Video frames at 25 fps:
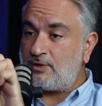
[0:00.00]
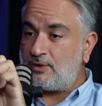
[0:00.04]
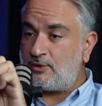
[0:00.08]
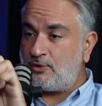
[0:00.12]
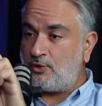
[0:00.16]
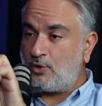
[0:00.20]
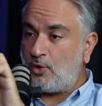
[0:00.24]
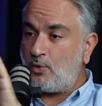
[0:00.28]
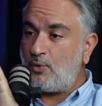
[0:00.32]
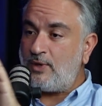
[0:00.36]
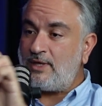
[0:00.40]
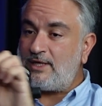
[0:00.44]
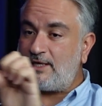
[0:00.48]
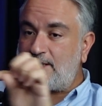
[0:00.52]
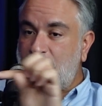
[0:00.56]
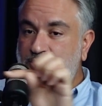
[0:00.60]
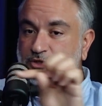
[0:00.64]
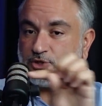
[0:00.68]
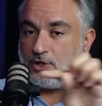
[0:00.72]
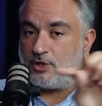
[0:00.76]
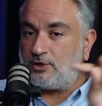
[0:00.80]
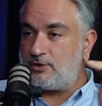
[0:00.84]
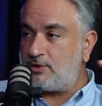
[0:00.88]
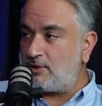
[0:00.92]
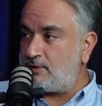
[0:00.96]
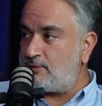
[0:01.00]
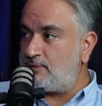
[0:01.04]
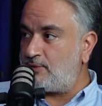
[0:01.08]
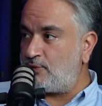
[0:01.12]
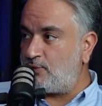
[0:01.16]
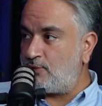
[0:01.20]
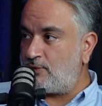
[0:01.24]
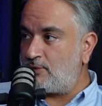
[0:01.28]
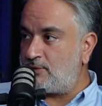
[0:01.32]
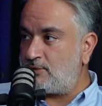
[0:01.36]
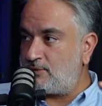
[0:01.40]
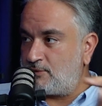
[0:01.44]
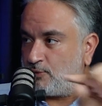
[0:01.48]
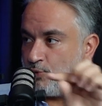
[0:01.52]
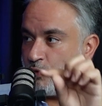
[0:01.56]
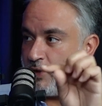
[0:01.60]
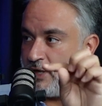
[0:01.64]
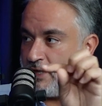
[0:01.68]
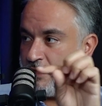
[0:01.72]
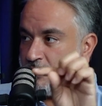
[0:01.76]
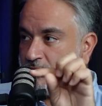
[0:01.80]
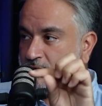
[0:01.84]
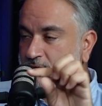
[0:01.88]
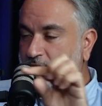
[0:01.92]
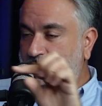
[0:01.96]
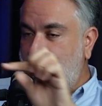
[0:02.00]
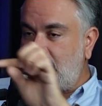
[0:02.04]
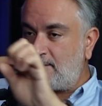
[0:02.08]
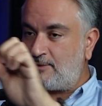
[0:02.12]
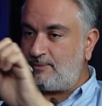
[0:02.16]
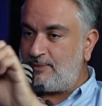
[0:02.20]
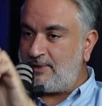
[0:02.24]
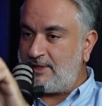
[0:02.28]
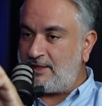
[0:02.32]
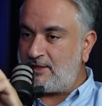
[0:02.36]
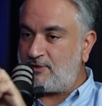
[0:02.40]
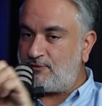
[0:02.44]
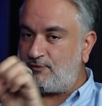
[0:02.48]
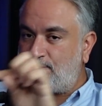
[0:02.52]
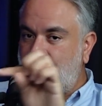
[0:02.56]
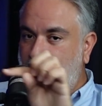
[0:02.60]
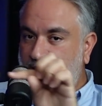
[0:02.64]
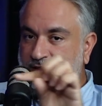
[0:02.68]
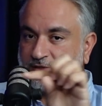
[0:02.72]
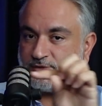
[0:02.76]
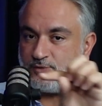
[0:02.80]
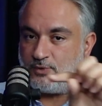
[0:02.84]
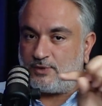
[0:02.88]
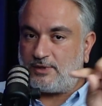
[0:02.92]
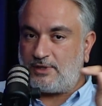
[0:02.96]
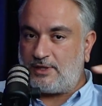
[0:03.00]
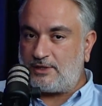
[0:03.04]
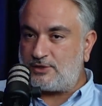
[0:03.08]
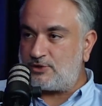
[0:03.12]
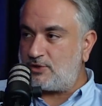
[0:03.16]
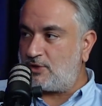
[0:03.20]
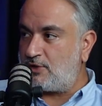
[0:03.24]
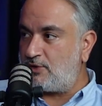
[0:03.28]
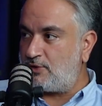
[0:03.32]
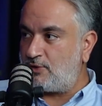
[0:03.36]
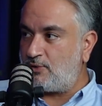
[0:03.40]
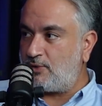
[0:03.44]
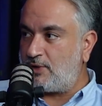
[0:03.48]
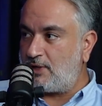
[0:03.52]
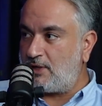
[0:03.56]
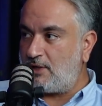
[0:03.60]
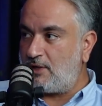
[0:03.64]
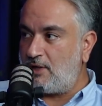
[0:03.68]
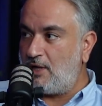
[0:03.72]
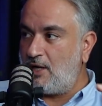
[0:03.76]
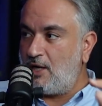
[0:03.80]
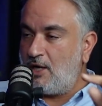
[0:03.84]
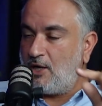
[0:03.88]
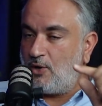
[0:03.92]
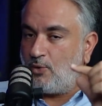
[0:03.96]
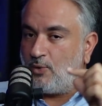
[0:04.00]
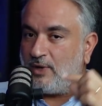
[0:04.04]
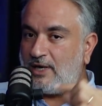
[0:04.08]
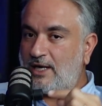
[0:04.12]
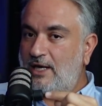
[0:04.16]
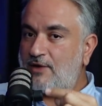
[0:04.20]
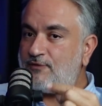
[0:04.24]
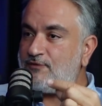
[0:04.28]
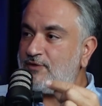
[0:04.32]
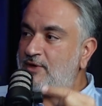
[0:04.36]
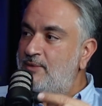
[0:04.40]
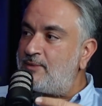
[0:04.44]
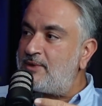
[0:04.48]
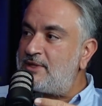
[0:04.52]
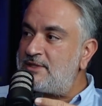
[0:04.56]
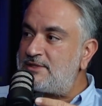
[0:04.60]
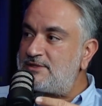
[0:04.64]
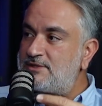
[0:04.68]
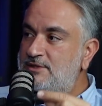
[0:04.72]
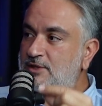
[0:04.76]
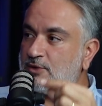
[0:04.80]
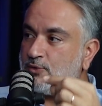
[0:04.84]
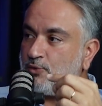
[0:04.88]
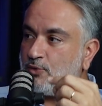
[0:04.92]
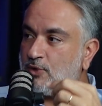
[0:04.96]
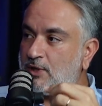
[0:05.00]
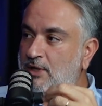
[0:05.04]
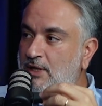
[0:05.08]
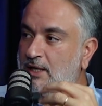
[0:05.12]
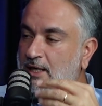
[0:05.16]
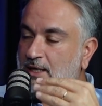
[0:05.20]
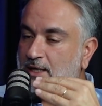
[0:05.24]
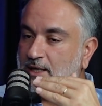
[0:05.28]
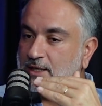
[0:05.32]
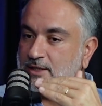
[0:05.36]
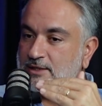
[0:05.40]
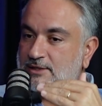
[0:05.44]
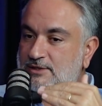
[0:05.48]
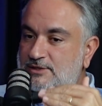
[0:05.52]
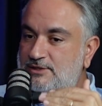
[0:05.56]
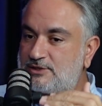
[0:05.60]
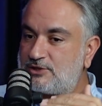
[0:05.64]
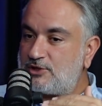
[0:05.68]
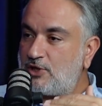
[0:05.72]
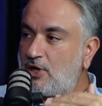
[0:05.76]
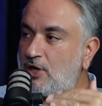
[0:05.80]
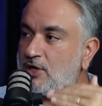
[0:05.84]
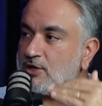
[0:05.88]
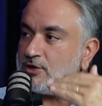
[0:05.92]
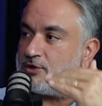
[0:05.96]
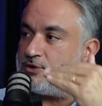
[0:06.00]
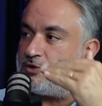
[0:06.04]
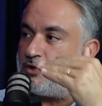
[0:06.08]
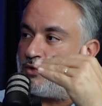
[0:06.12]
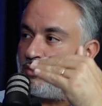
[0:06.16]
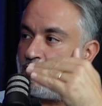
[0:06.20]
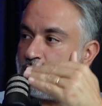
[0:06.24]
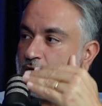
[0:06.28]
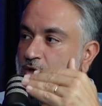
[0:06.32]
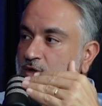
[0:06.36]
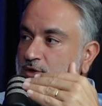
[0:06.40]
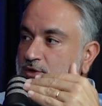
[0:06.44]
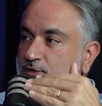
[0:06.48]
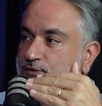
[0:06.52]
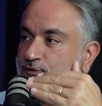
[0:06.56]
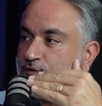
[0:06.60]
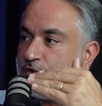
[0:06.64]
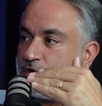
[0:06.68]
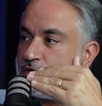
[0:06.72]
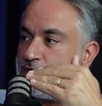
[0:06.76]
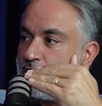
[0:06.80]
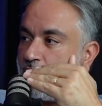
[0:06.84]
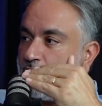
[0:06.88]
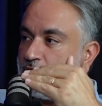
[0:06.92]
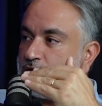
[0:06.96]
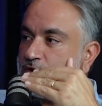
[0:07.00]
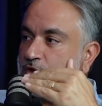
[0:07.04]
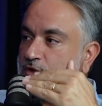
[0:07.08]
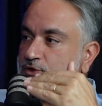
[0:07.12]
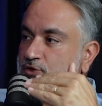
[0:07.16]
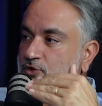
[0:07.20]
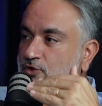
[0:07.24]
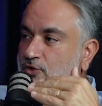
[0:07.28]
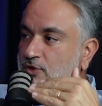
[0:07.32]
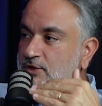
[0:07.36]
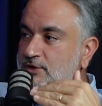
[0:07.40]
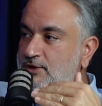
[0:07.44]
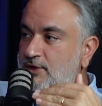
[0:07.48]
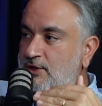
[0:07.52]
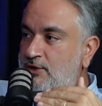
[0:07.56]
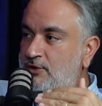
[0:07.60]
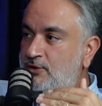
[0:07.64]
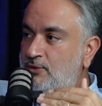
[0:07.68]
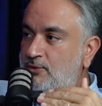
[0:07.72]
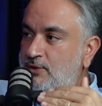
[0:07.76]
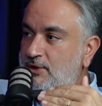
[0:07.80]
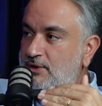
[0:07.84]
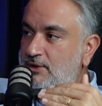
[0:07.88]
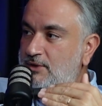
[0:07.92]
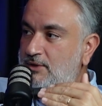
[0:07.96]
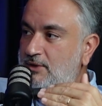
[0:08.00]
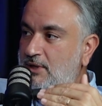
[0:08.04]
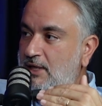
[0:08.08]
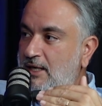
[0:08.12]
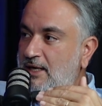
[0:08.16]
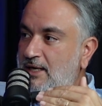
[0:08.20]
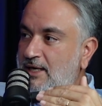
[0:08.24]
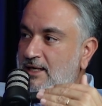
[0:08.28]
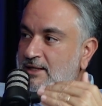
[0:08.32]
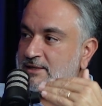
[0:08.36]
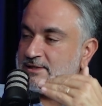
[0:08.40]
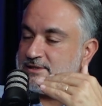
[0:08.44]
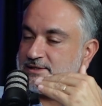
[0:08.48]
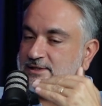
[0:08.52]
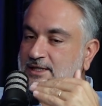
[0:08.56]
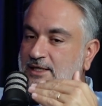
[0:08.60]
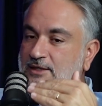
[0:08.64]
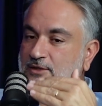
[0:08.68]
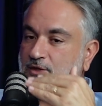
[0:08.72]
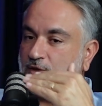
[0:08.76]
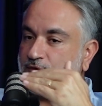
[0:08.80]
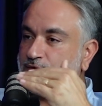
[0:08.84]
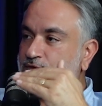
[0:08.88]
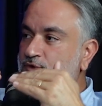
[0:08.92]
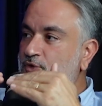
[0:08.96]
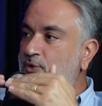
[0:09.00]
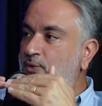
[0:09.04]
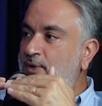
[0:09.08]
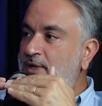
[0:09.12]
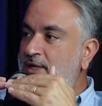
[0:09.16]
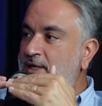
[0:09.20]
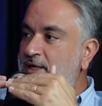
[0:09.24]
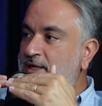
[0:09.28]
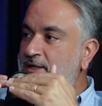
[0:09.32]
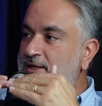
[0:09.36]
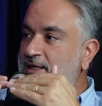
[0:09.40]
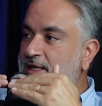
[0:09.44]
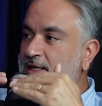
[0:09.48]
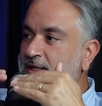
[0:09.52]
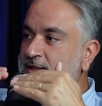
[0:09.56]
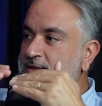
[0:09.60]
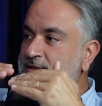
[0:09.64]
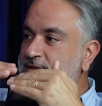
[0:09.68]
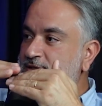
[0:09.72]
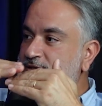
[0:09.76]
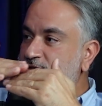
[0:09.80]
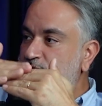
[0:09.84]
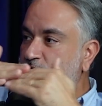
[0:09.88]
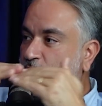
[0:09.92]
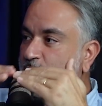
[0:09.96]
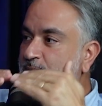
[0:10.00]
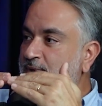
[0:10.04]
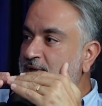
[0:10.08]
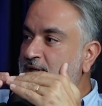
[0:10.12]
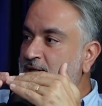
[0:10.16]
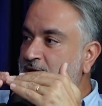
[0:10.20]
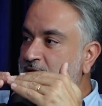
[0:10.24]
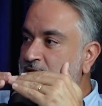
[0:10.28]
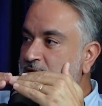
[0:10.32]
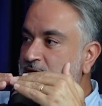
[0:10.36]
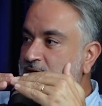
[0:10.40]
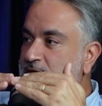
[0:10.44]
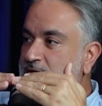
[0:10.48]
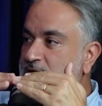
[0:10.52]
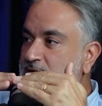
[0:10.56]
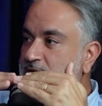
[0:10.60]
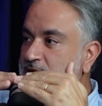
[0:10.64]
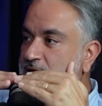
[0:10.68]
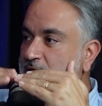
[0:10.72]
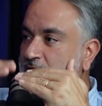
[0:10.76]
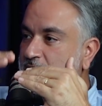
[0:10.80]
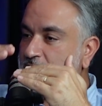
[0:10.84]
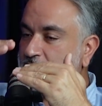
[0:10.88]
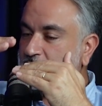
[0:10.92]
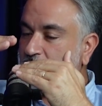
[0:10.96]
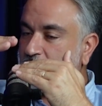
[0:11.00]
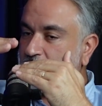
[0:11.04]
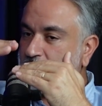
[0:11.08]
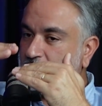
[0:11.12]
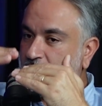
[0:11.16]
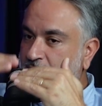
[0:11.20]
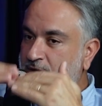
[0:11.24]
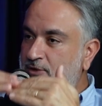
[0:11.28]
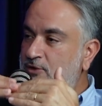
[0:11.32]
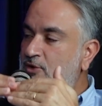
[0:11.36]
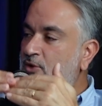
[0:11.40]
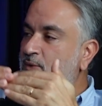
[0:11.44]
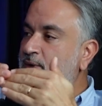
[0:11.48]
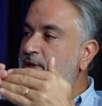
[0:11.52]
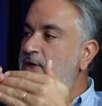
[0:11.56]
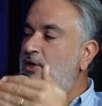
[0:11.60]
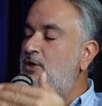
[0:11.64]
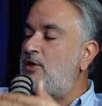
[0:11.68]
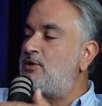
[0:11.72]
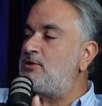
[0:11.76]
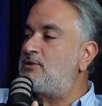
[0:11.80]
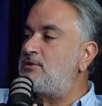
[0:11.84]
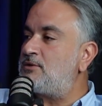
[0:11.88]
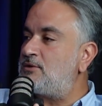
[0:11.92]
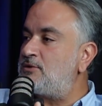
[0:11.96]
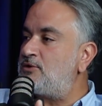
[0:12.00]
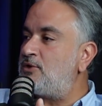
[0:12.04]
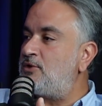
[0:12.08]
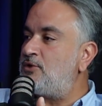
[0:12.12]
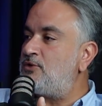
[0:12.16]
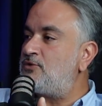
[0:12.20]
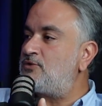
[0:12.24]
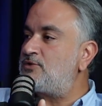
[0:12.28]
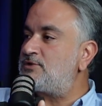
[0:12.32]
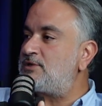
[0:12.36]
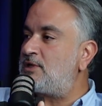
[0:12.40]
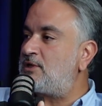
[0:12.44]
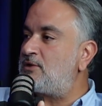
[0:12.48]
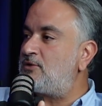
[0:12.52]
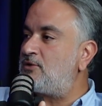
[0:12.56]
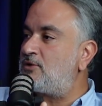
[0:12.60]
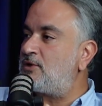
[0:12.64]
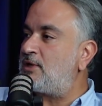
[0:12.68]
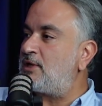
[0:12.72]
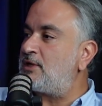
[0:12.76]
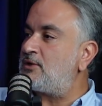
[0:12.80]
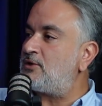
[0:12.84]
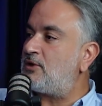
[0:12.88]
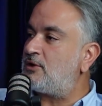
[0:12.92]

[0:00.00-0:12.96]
knowing each other well and being friends with each other well, where every minister will start the work for the other to continue it instead of doing it and stopping it and going on the news and looking